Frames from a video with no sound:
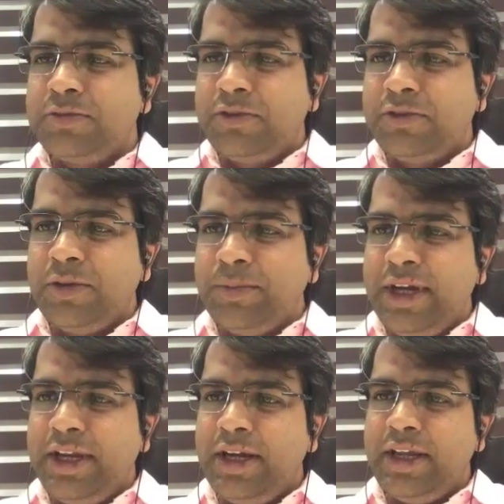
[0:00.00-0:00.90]
is the difference
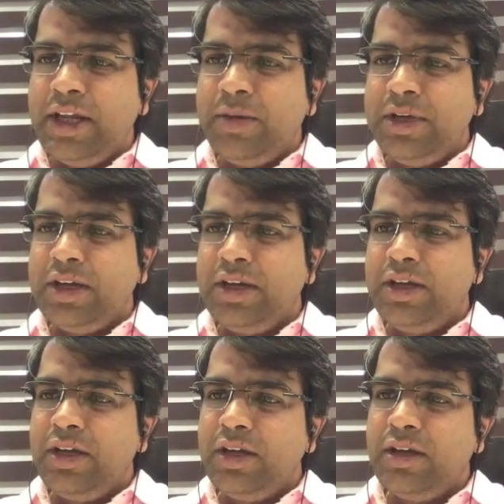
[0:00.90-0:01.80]
between made in India and make
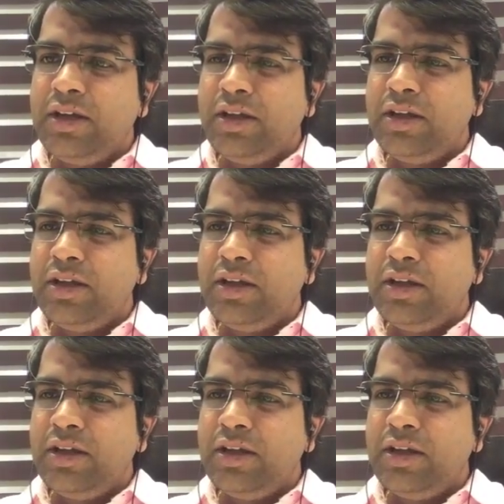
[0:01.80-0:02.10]
in India?